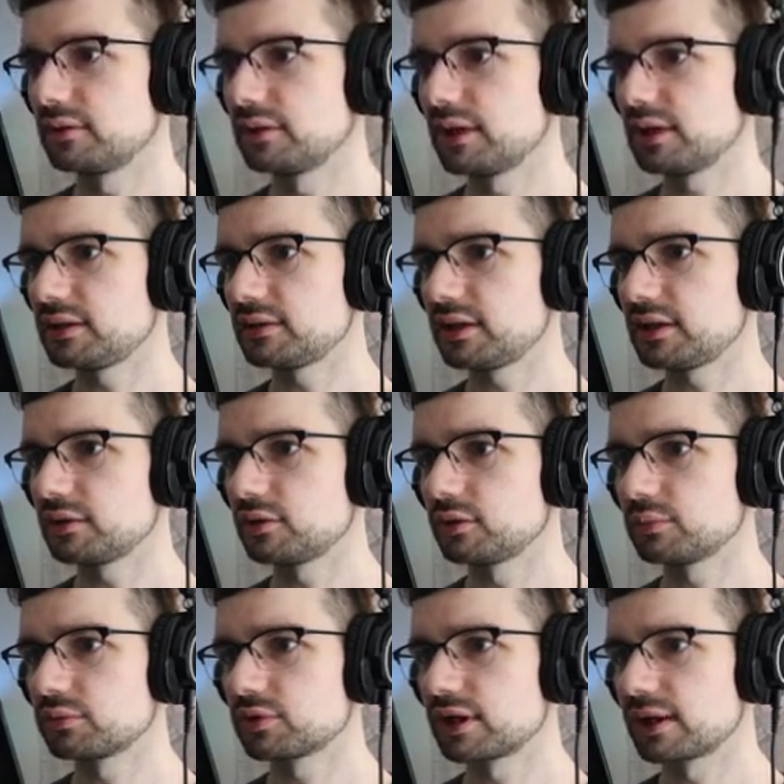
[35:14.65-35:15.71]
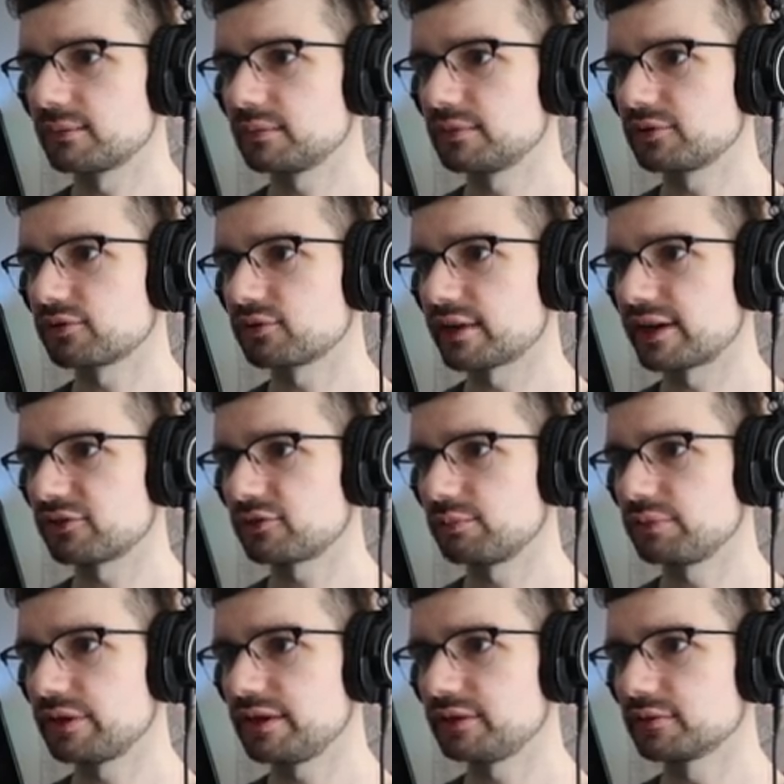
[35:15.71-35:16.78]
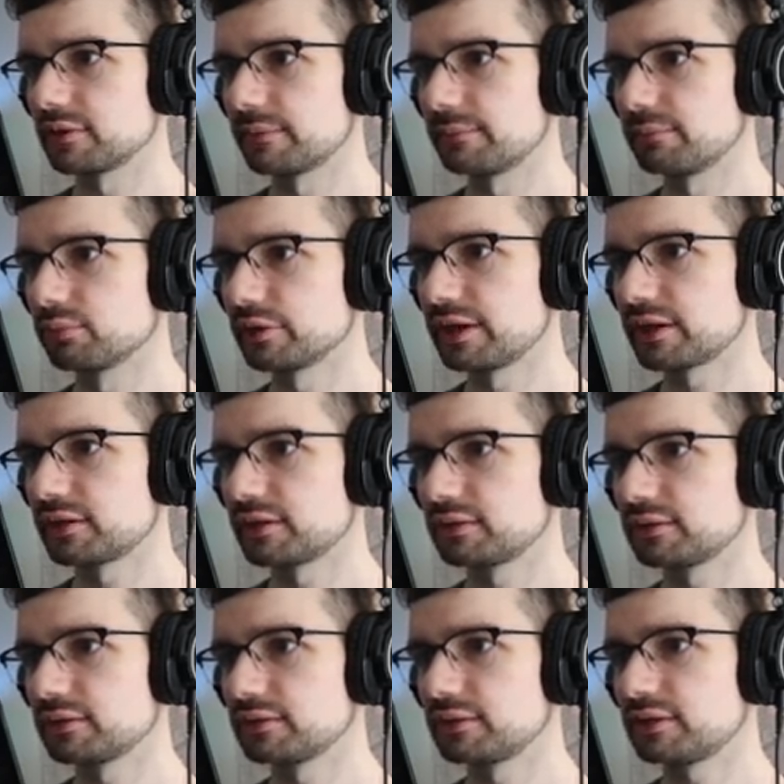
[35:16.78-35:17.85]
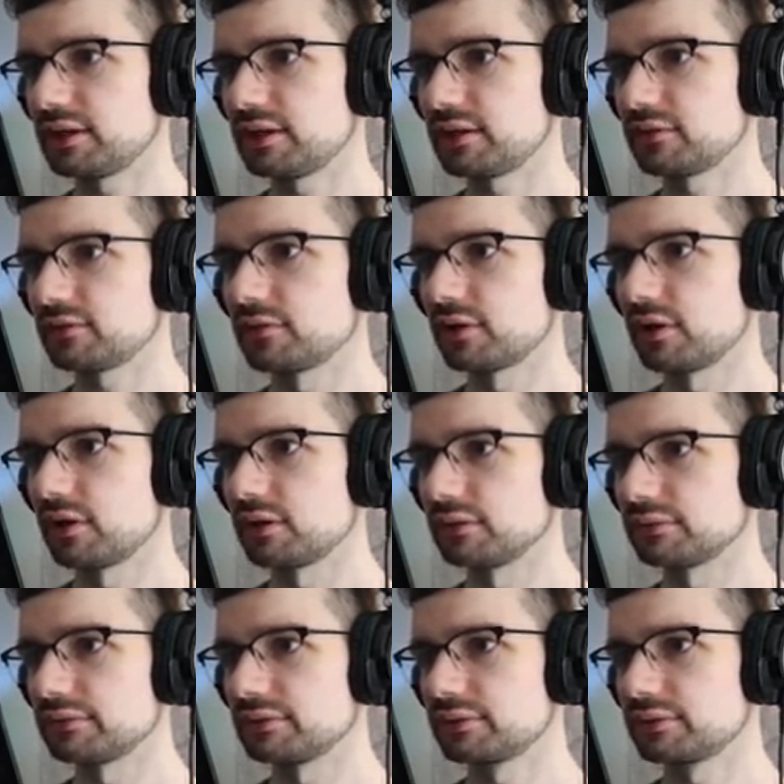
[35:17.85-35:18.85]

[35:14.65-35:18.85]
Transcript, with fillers: Ain't, ain't no problem a trash bin or a brick can't solve.